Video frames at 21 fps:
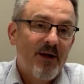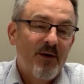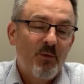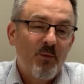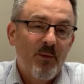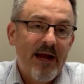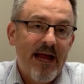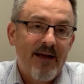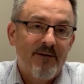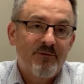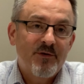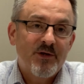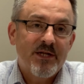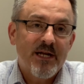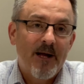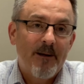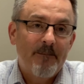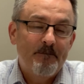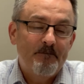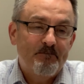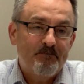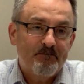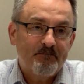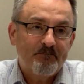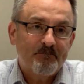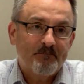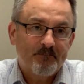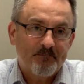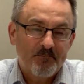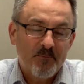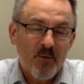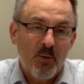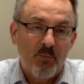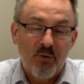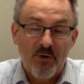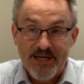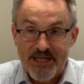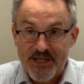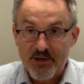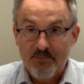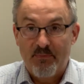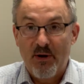we have some
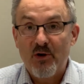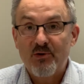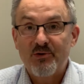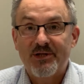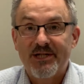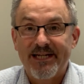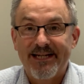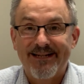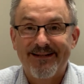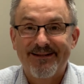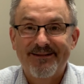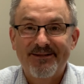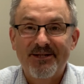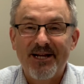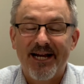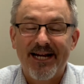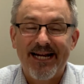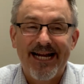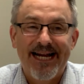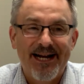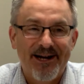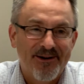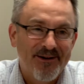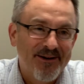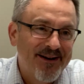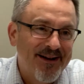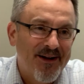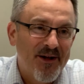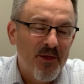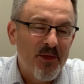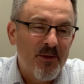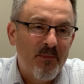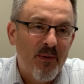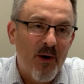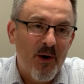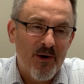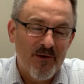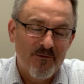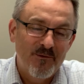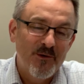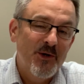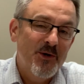presupposing done here on the
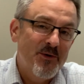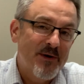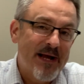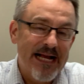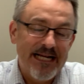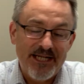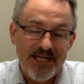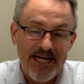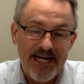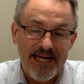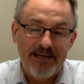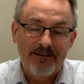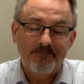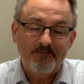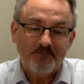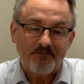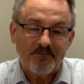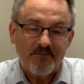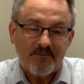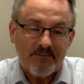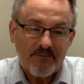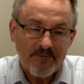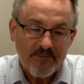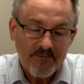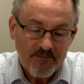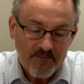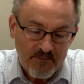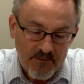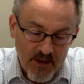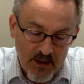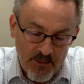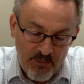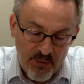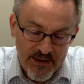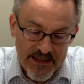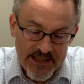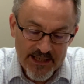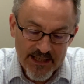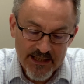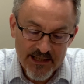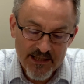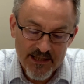part of Luke as he
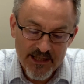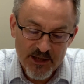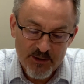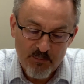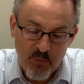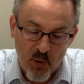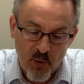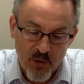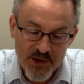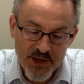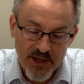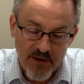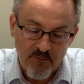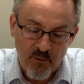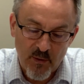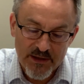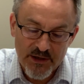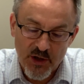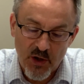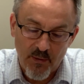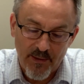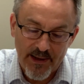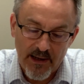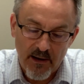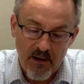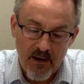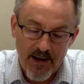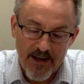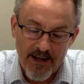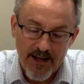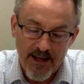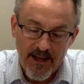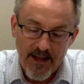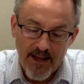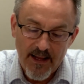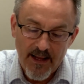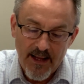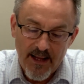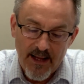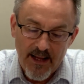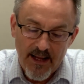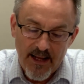presents this portion of what's going on.
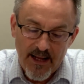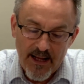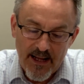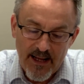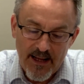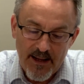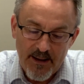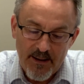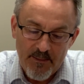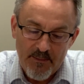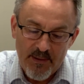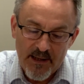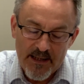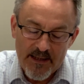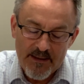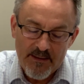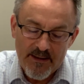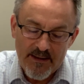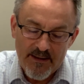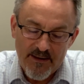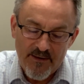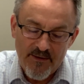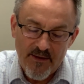But